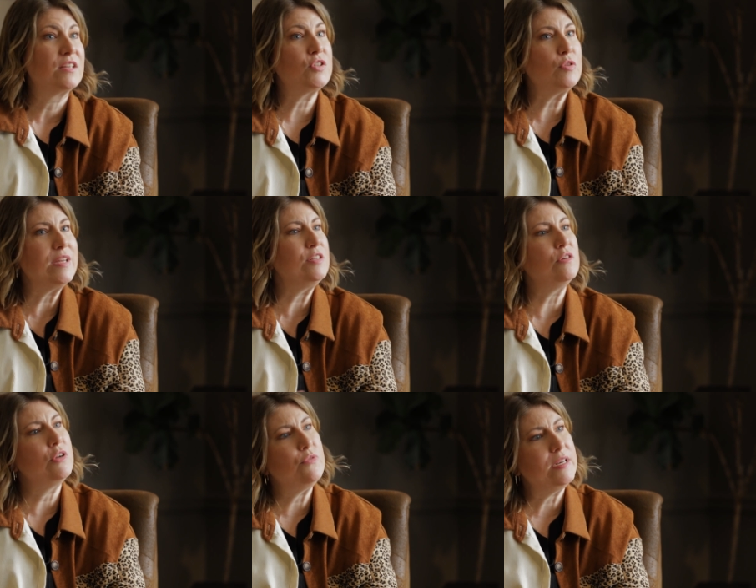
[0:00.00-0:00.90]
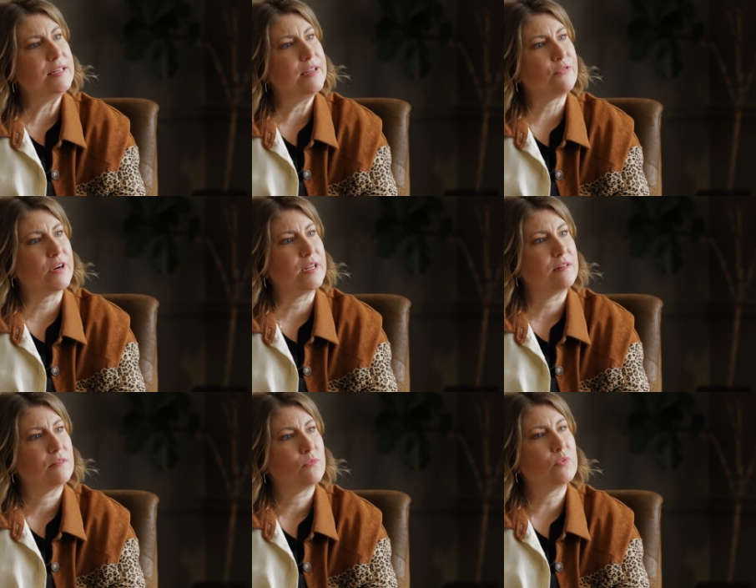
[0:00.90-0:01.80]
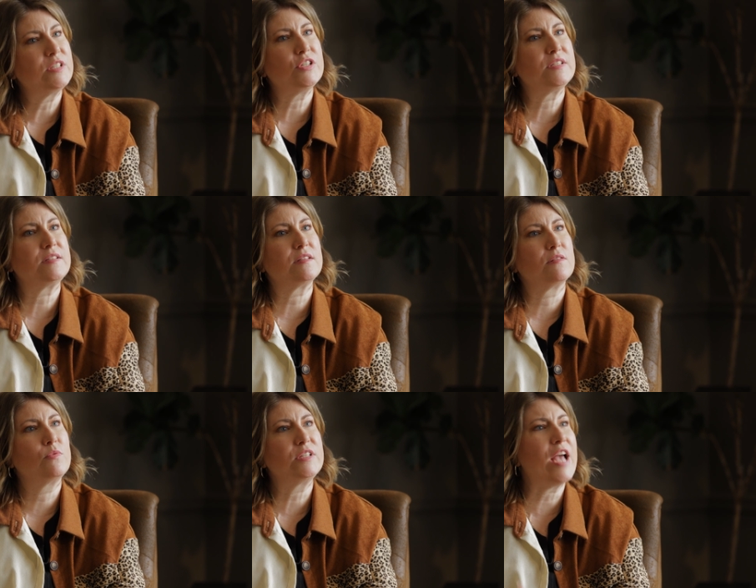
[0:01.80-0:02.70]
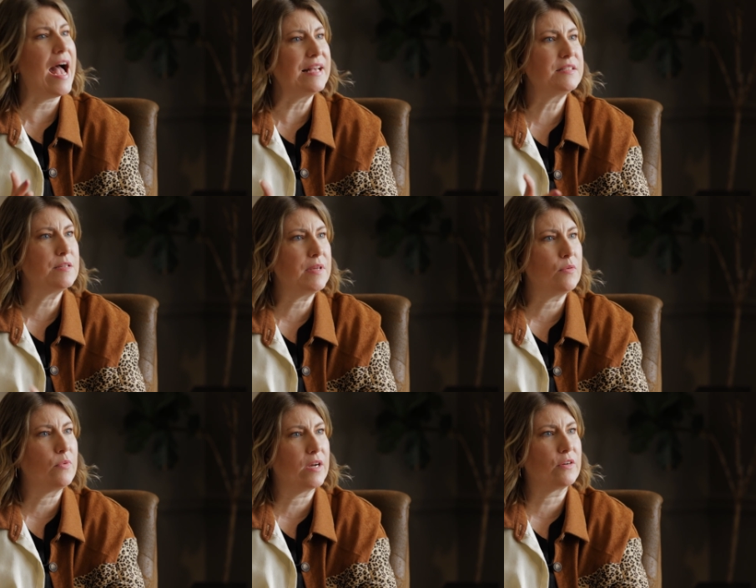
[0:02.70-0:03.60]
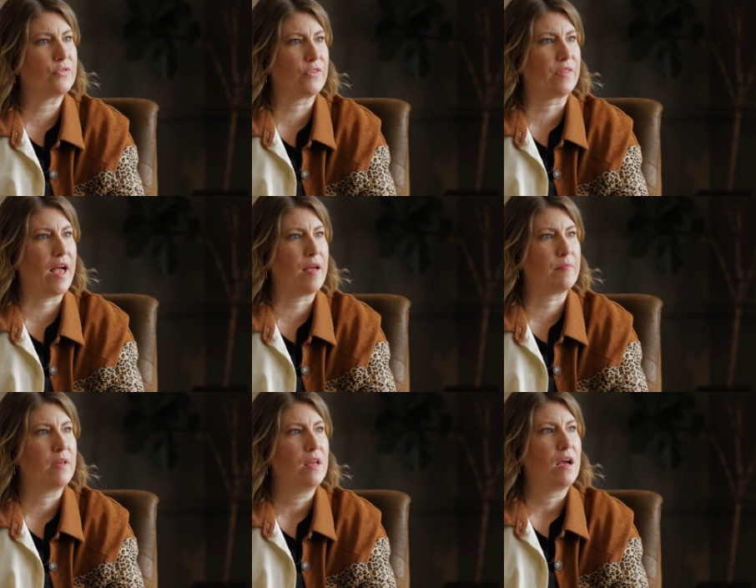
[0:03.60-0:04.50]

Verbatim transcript: So they don't know any different, which is which has to be weird for them.